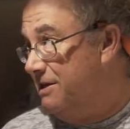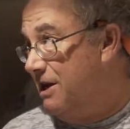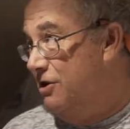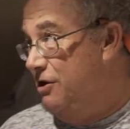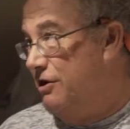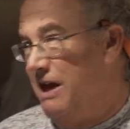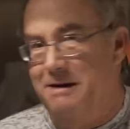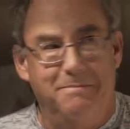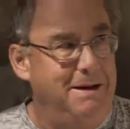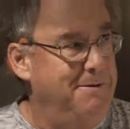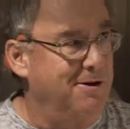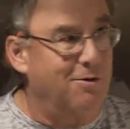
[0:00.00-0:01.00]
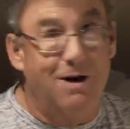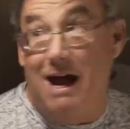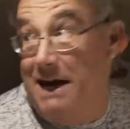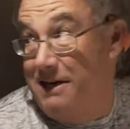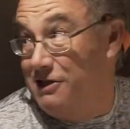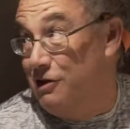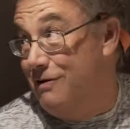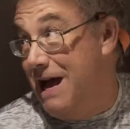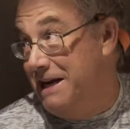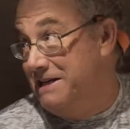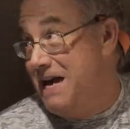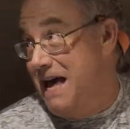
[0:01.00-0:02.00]
So you think maybe the right is the
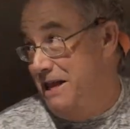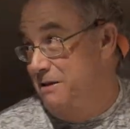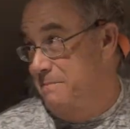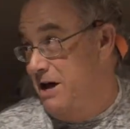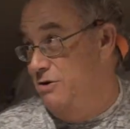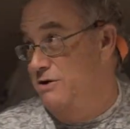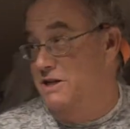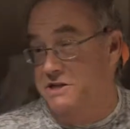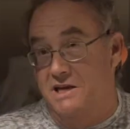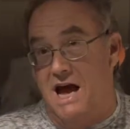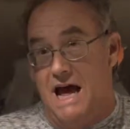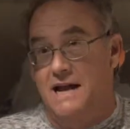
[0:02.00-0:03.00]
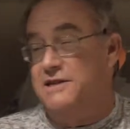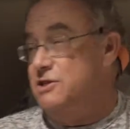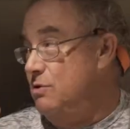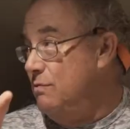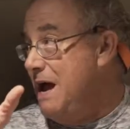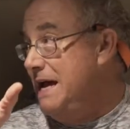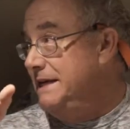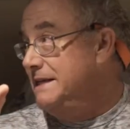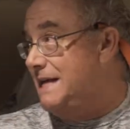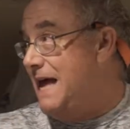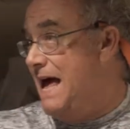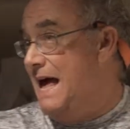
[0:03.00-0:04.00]
right side of the boat. It's not. It's the right
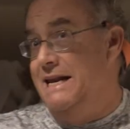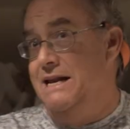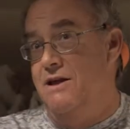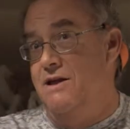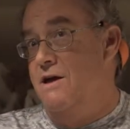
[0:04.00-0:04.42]
side